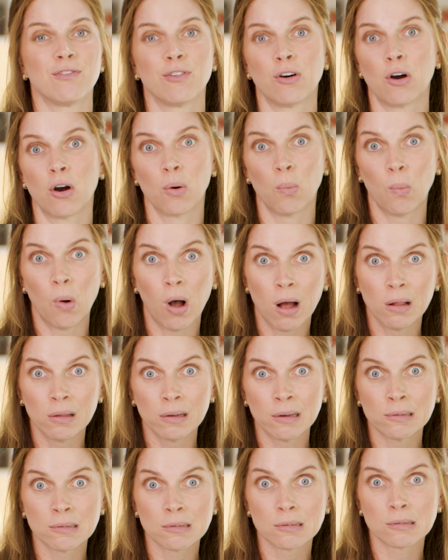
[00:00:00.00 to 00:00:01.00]
for our
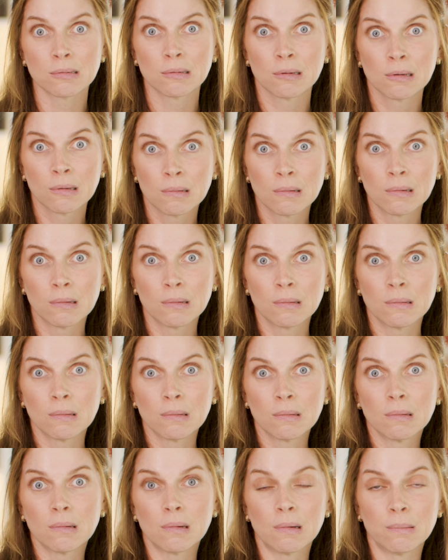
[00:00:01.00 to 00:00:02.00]
wallets.
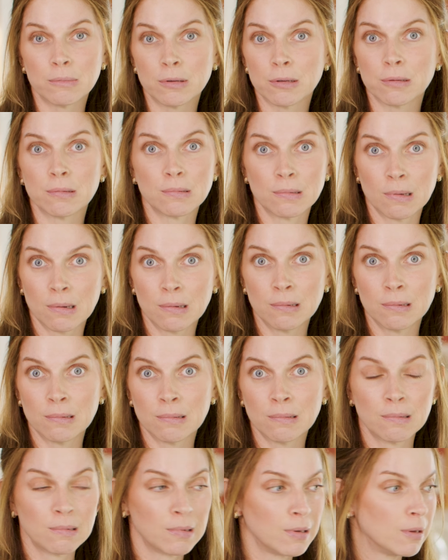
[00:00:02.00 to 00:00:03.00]
I'm just
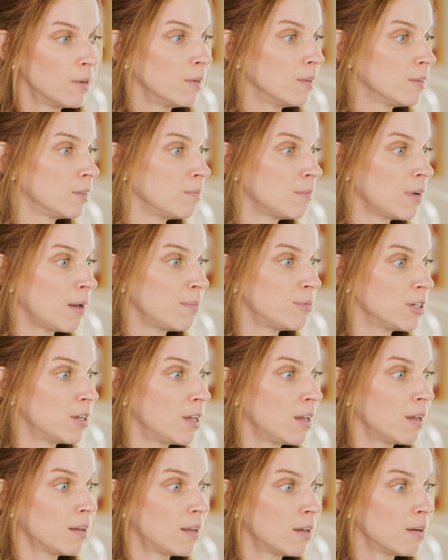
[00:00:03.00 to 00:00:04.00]
saying. Sometimes you
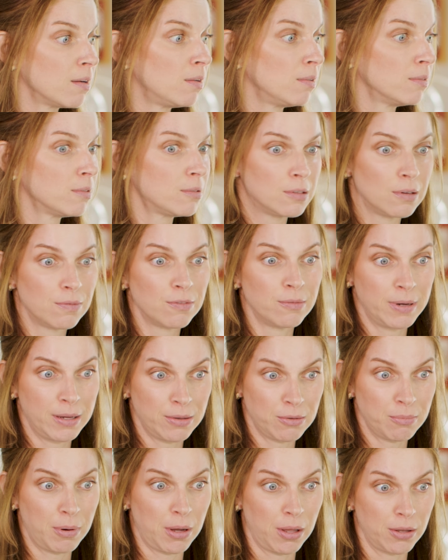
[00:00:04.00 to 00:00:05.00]
can't get all the stuff from
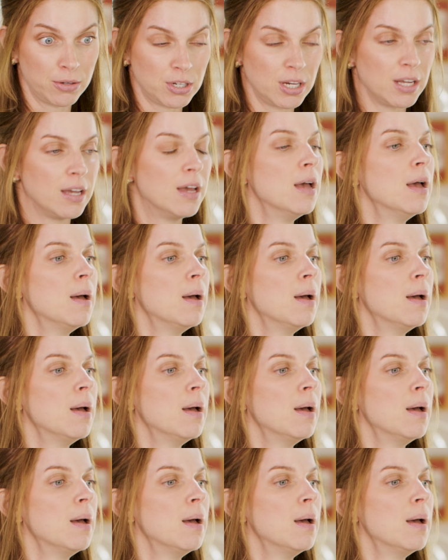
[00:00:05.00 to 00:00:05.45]
Anthropologie.